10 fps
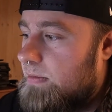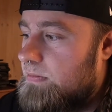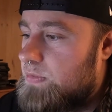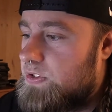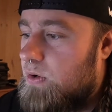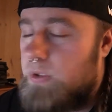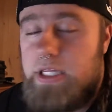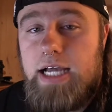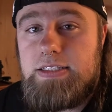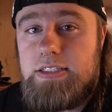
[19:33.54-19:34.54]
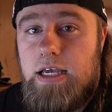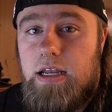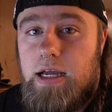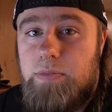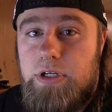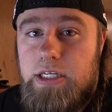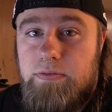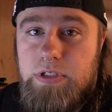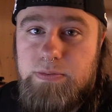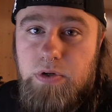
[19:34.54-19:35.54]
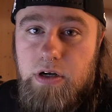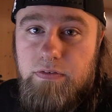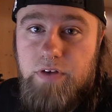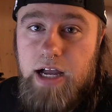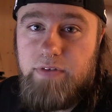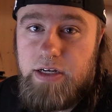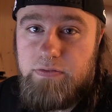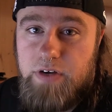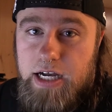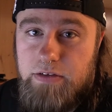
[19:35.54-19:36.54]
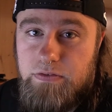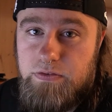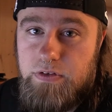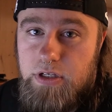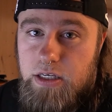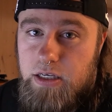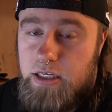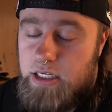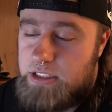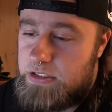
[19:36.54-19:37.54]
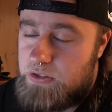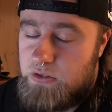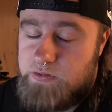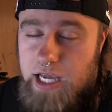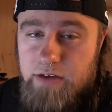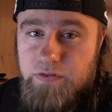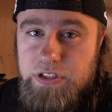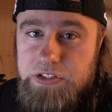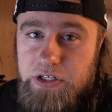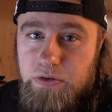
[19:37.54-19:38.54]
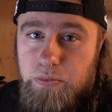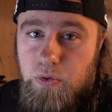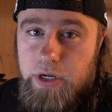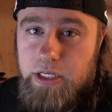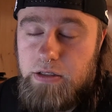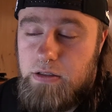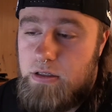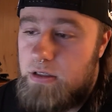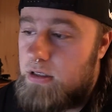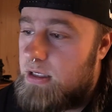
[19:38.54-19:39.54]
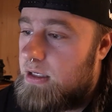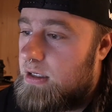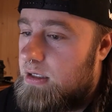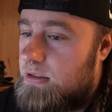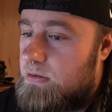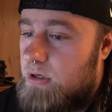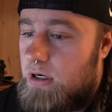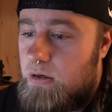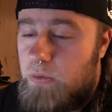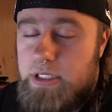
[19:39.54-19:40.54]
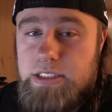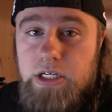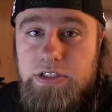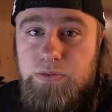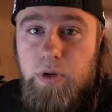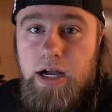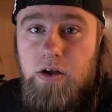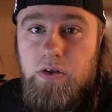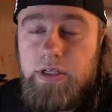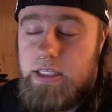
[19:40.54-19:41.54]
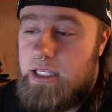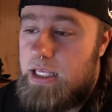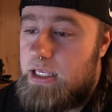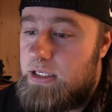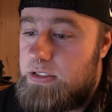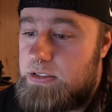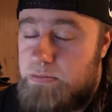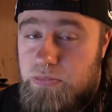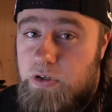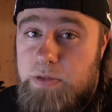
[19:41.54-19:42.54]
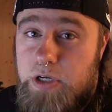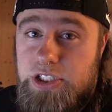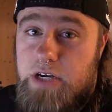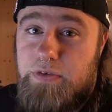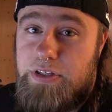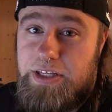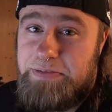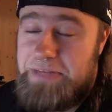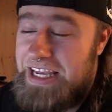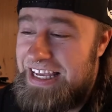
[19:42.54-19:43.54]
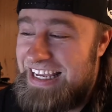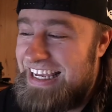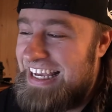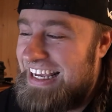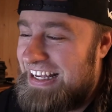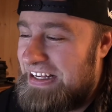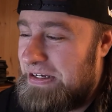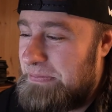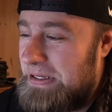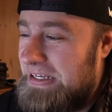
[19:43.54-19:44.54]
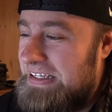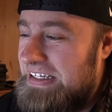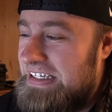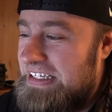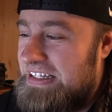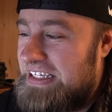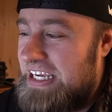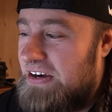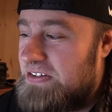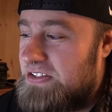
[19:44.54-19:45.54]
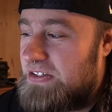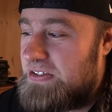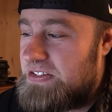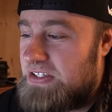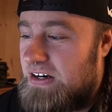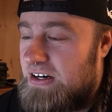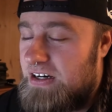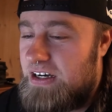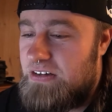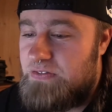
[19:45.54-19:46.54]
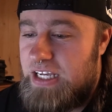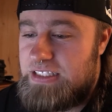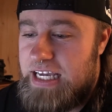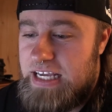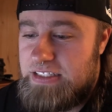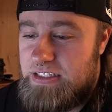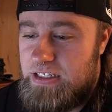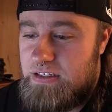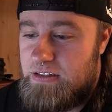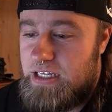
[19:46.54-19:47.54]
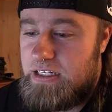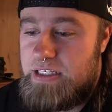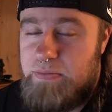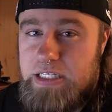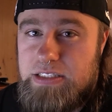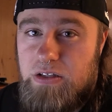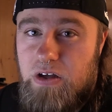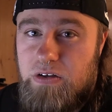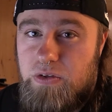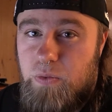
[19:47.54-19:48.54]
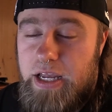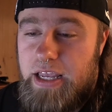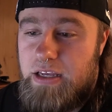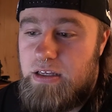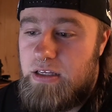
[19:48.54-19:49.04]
So with that said, I'm going to give this book a 5 out of 5. It deserves every single point. What it does well is pretty much everything. The characters are fantastic that he meets along the way.